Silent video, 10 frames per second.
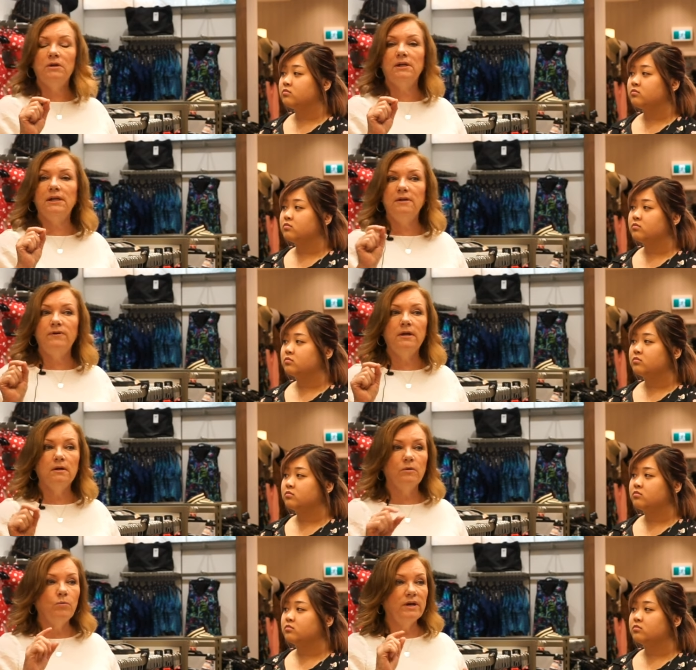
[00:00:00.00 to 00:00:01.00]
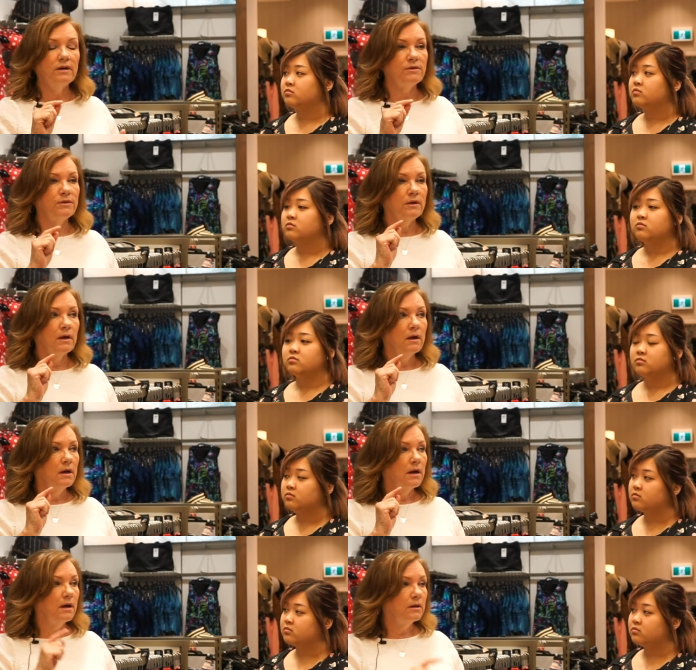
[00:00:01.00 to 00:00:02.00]
Speaker 1: could leave here with
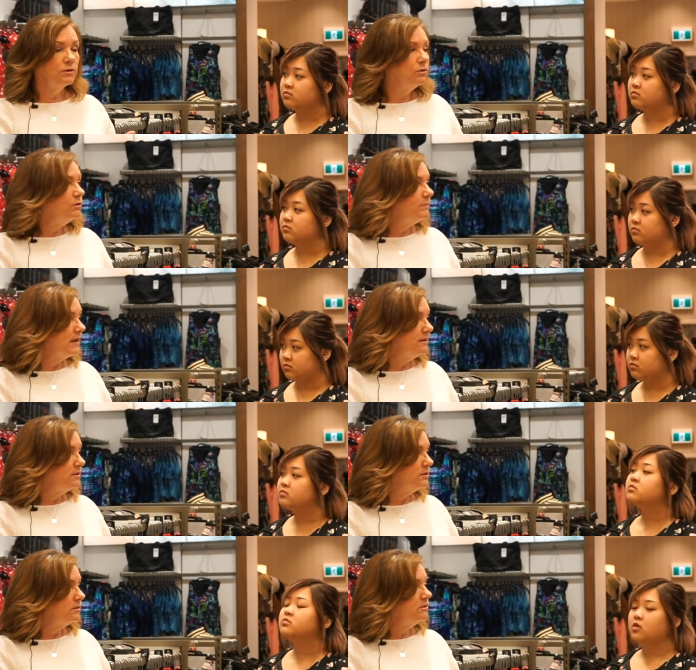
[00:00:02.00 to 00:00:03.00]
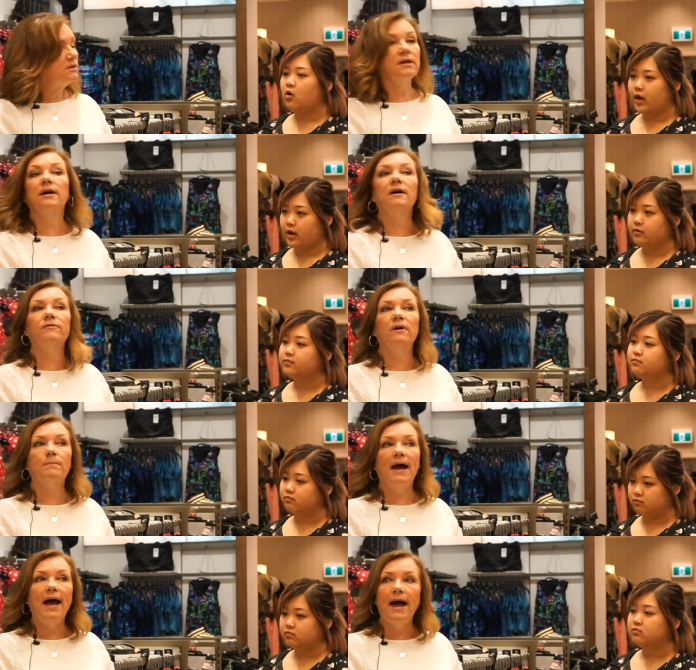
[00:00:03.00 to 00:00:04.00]
uh, two new bathing suits, oh, yeah. a cover
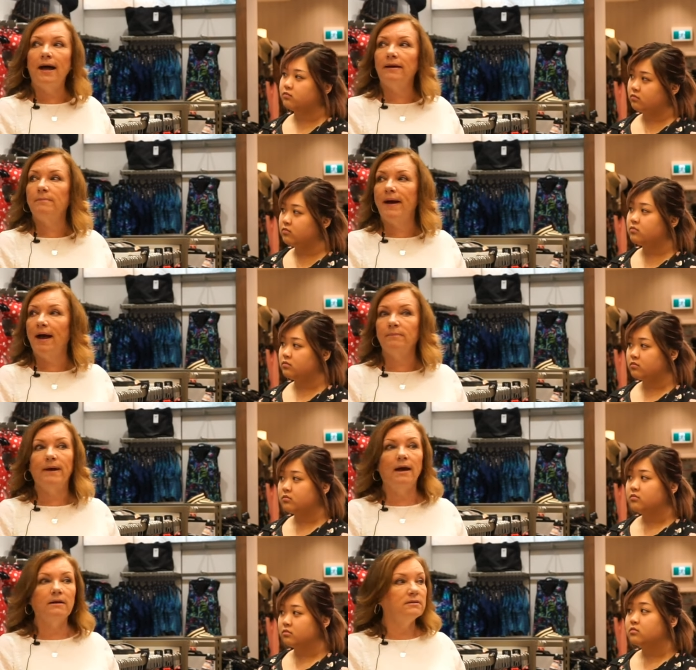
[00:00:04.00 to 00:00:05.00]
up, a hat, a backpack,